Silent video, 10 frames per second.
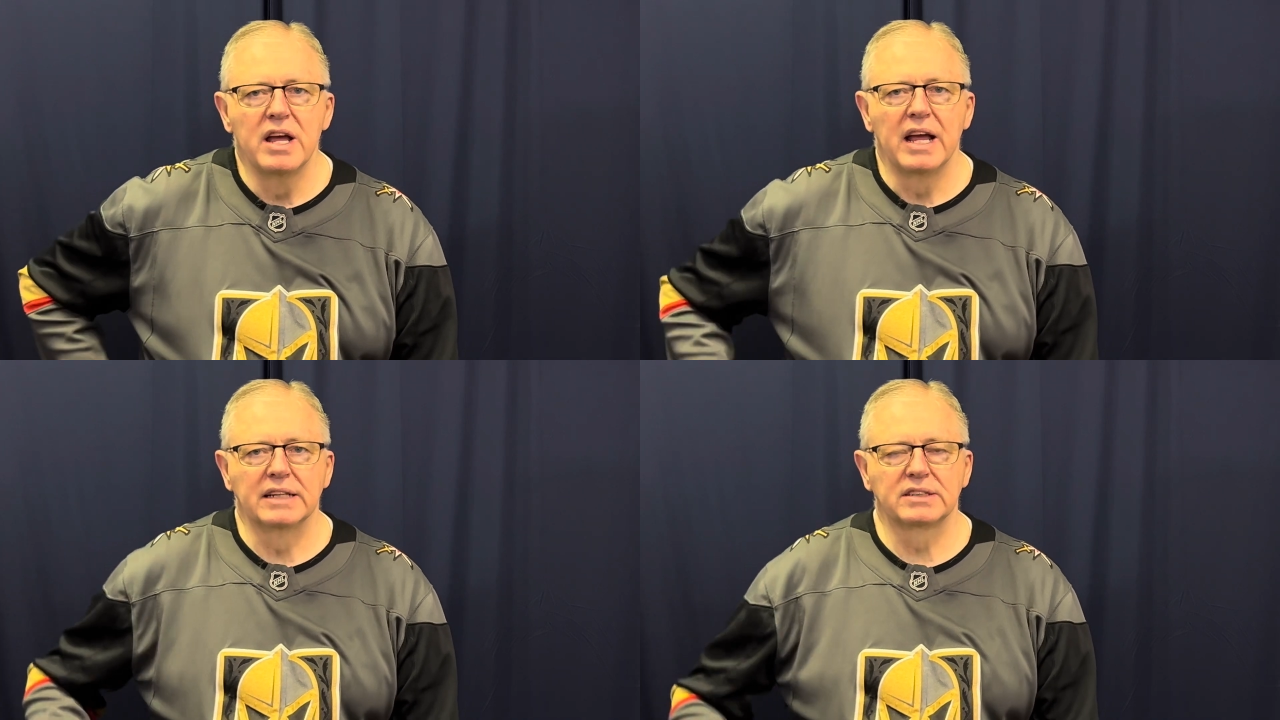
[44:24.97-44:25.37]

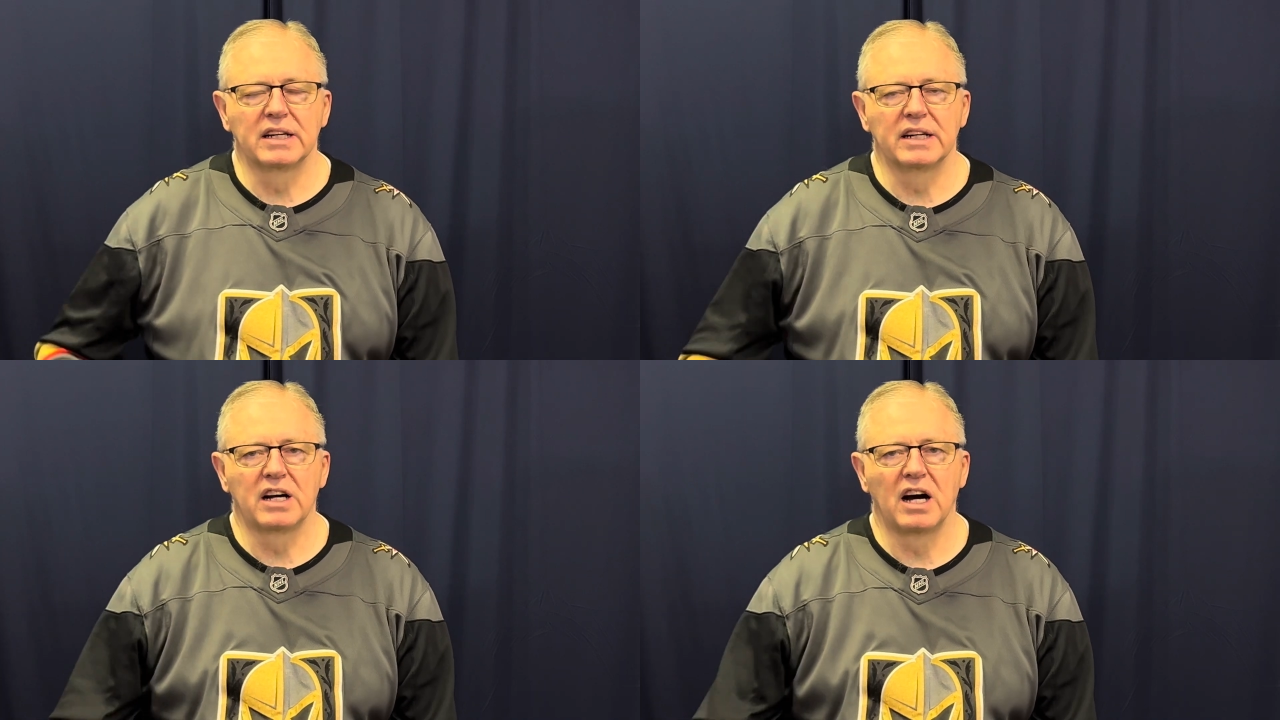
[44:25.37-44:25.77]
It's
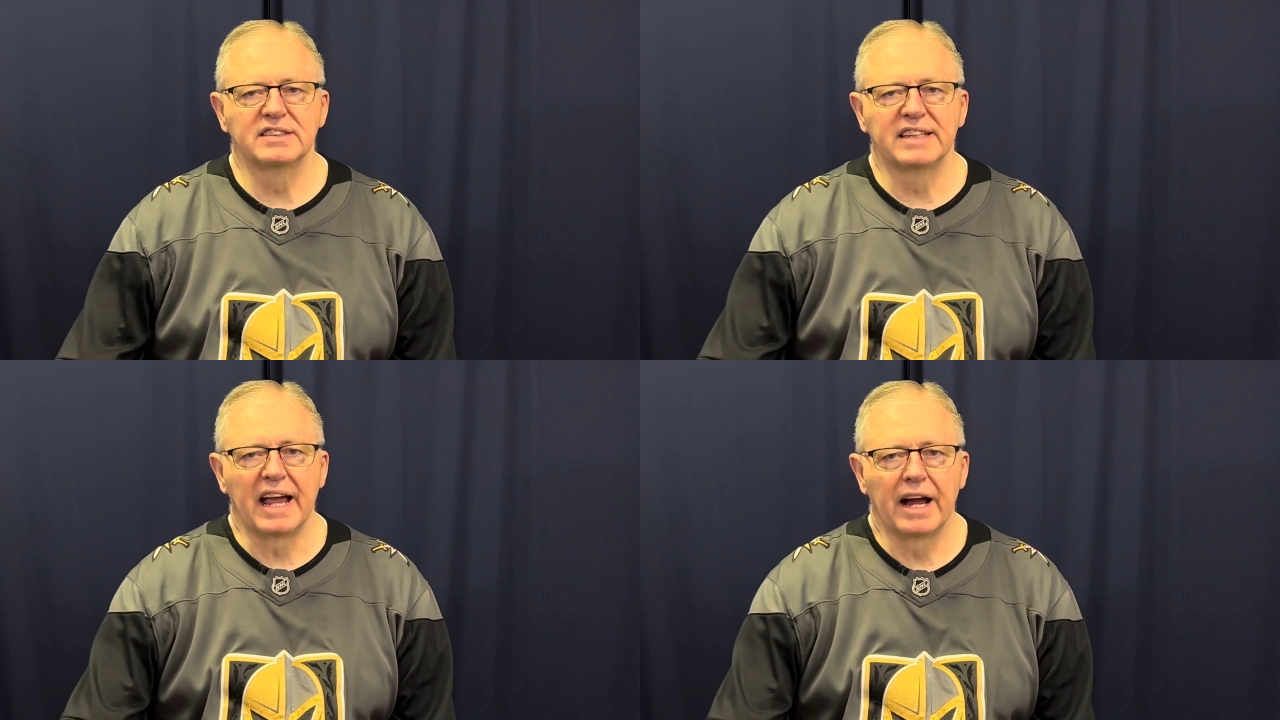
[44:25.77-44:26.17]
going to cause
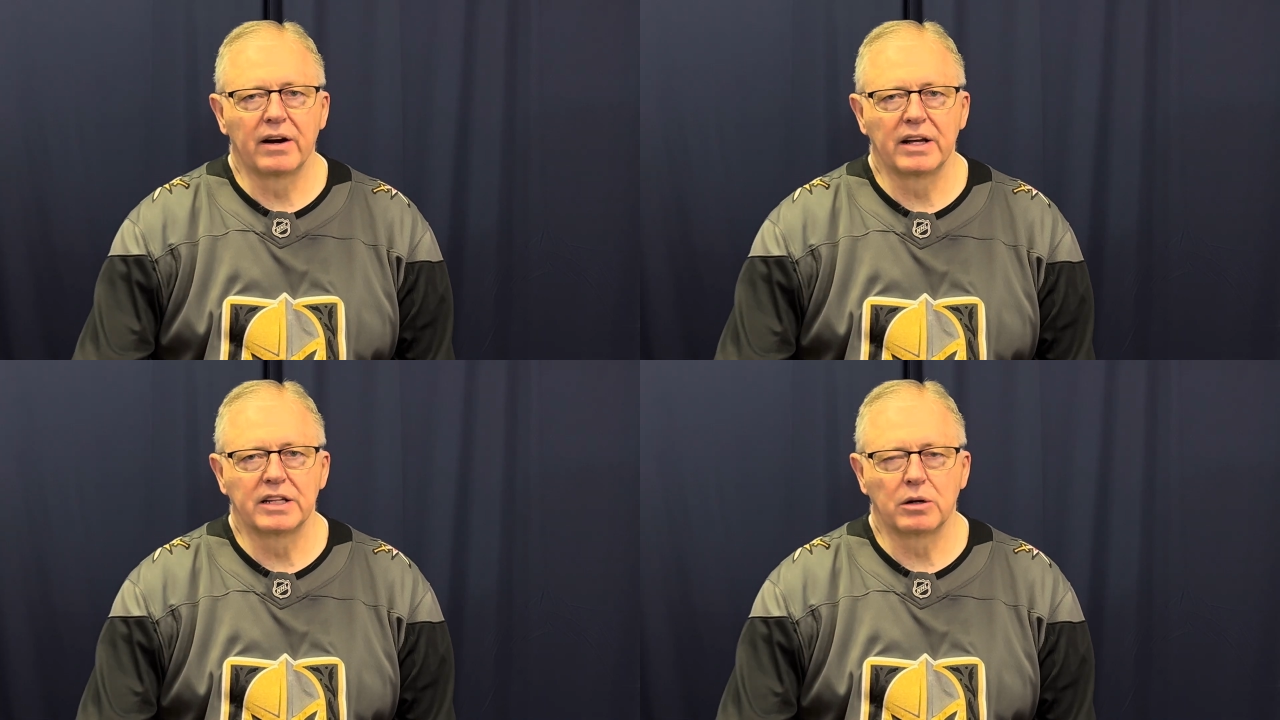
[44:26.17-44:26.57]
the
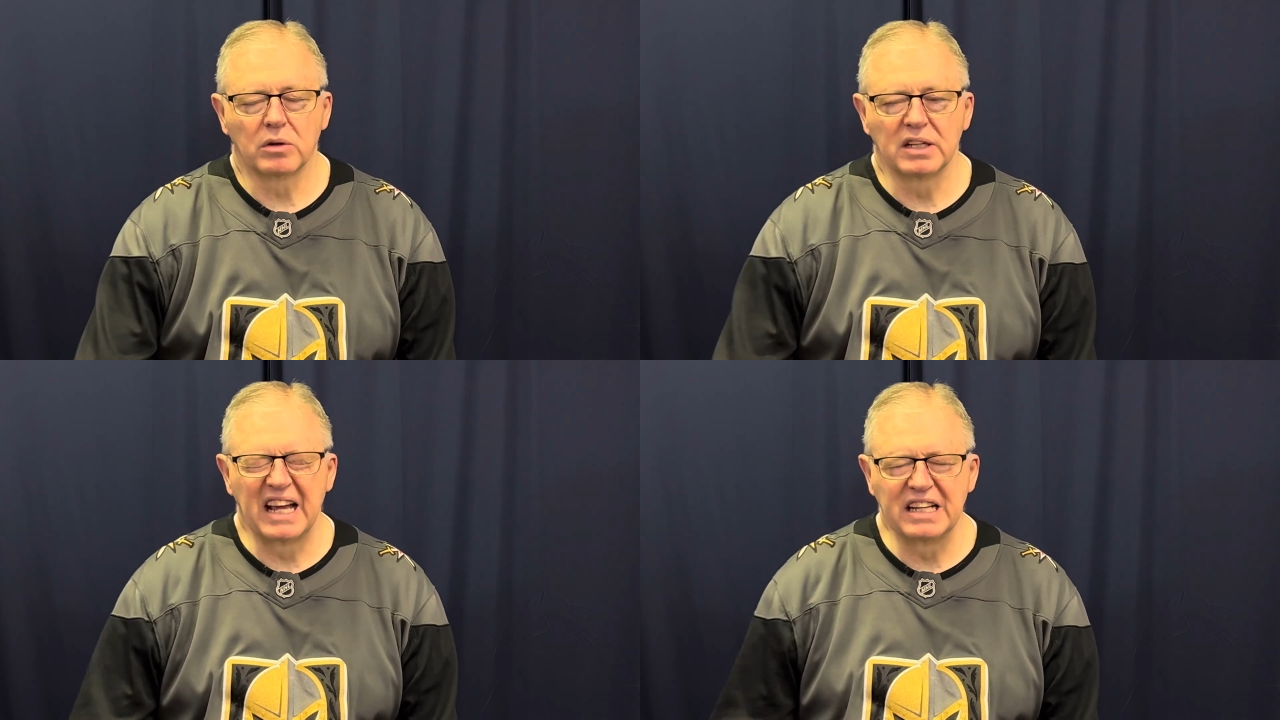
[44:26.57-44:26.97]
area that
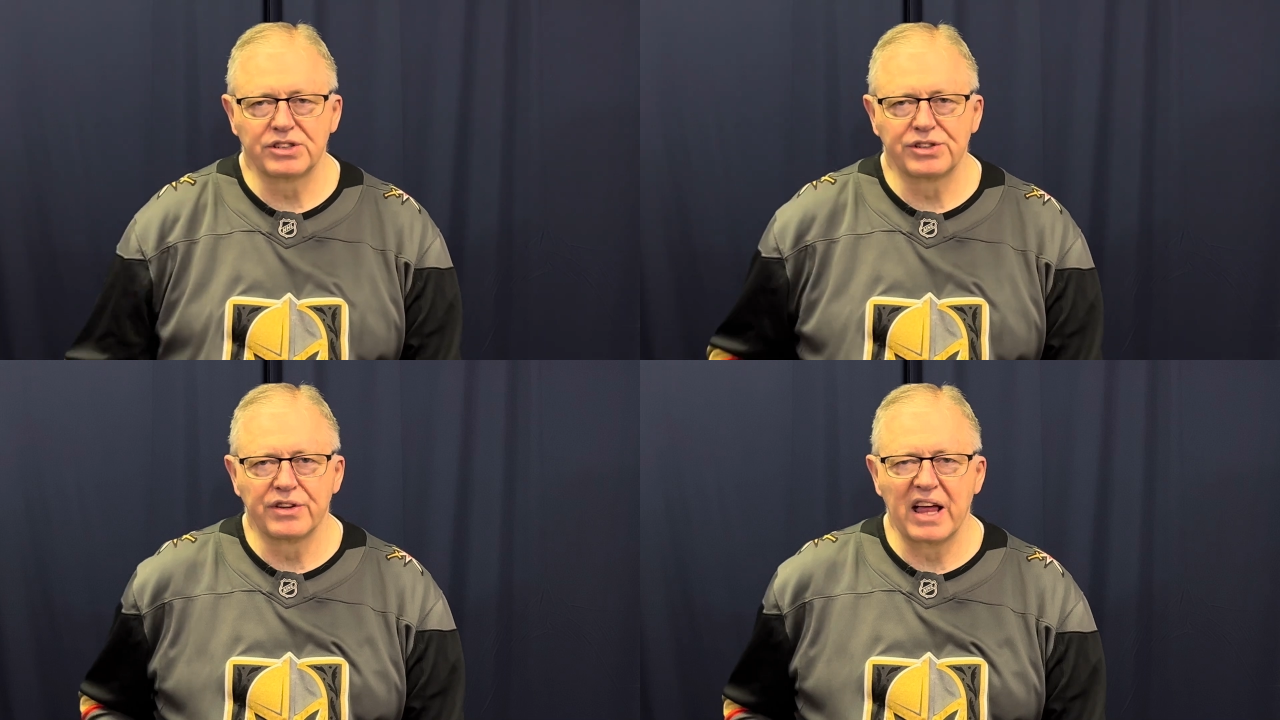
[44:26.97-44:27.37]
relates
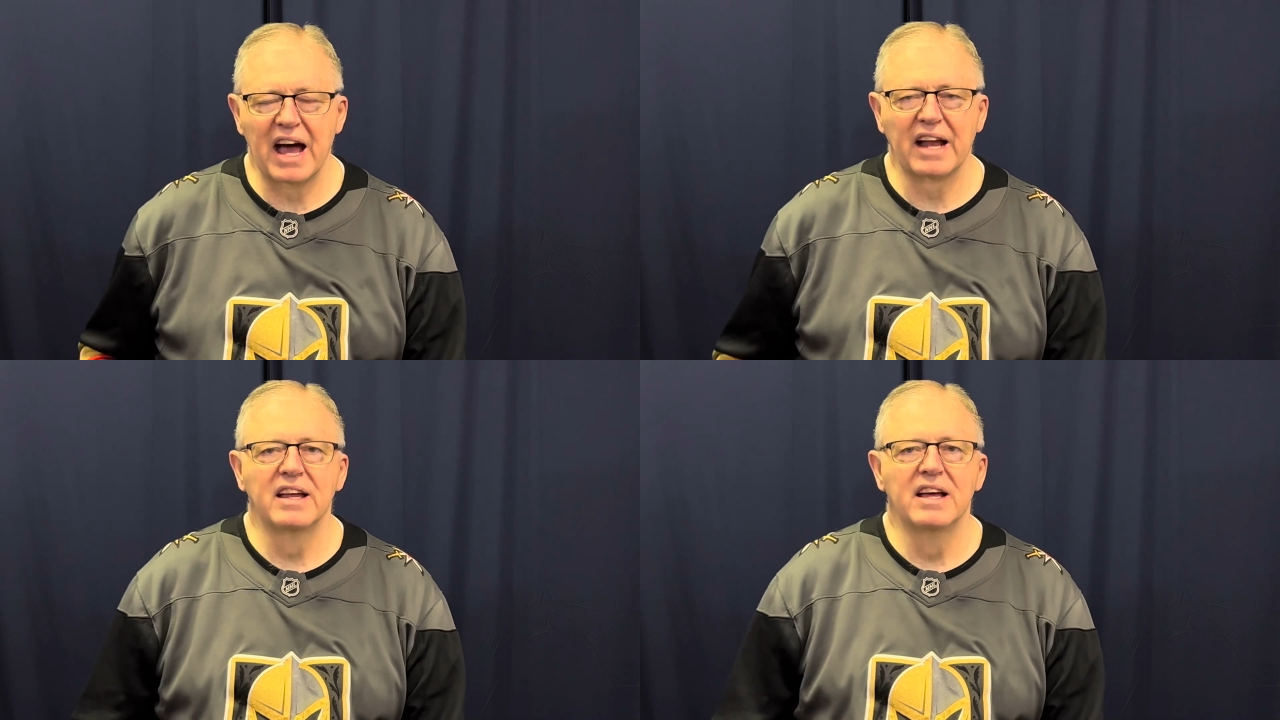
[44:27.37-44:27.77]
to
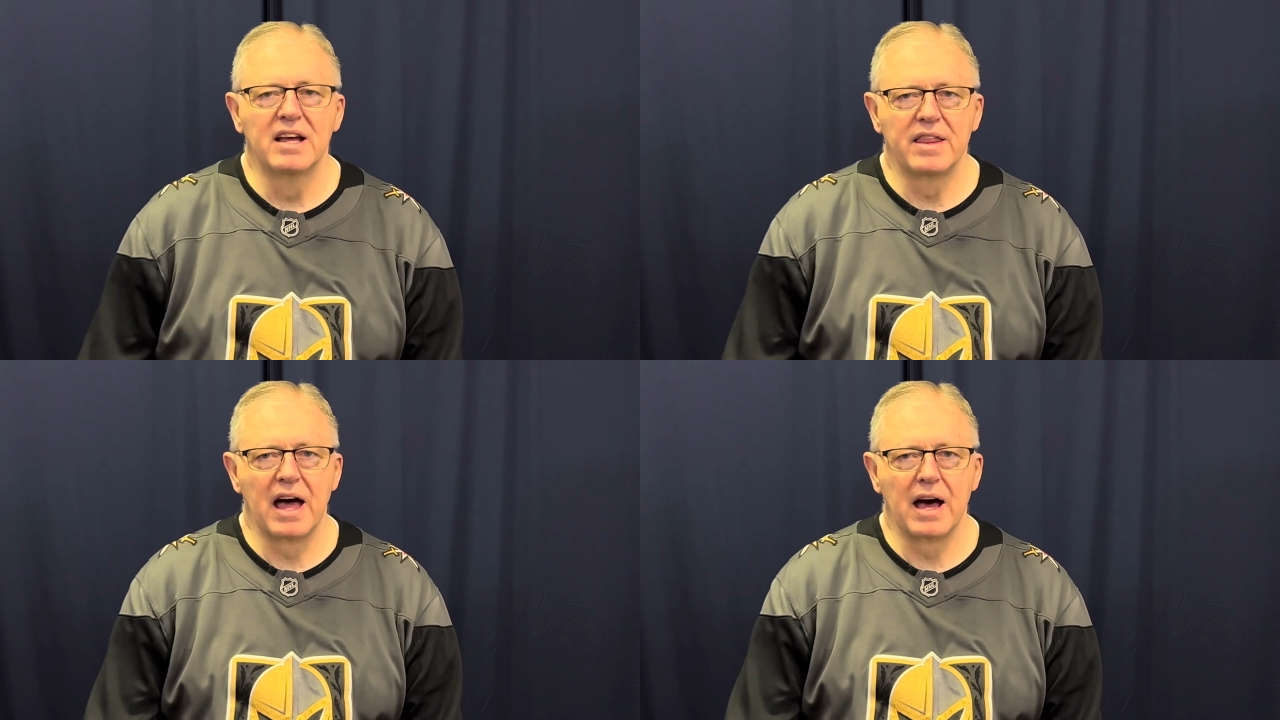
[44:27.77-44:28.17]

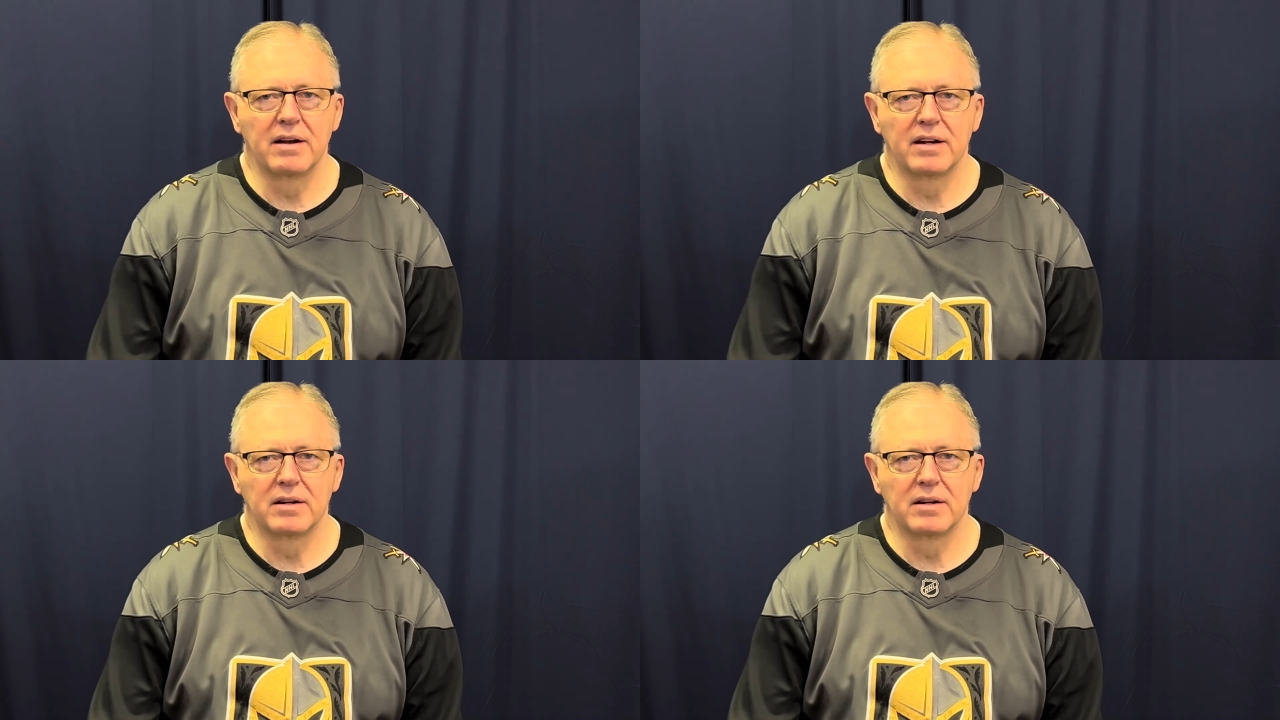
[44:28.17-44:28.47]
that